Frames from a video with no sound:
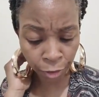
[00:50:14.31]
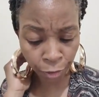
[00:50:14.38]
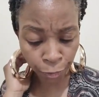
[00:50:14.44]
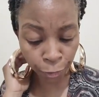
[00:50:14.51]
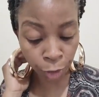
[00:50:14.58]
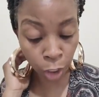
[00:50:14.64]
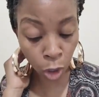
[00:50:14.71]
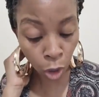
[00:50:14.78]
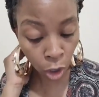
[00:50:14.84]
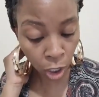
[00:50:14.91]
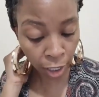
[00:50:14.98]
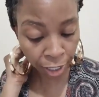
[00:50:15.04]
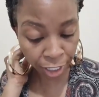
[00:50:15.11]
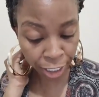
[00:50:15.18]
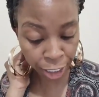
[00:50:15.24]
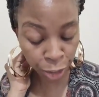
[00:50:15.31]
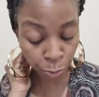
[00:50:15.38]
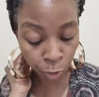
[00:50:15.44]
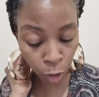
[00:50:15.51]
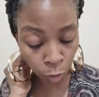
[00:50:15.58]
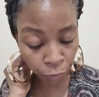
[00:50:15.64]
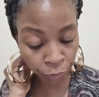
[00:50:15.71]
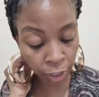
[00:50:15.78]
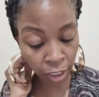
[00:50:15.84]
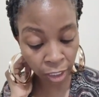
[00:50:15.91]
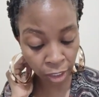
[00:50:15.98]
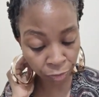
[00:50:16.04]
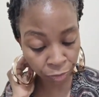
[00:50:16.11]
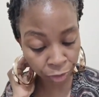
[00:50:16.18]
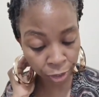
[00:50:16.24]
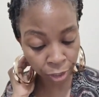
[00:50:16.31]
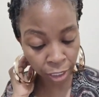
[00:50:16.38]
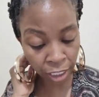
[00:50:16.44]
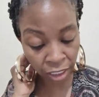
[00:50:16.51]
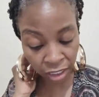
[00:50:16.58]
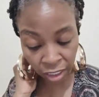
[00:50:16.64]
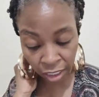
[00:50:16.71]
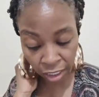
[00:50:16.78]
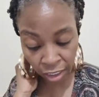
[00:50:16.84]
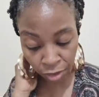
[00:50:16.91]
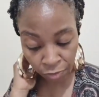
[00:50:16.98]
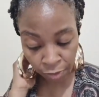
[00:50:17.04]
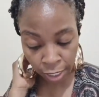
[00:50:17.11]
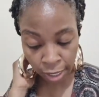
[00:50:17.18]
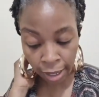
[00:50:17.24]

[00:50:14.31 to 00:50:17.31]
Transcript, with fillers: for God is both the giver and the gift.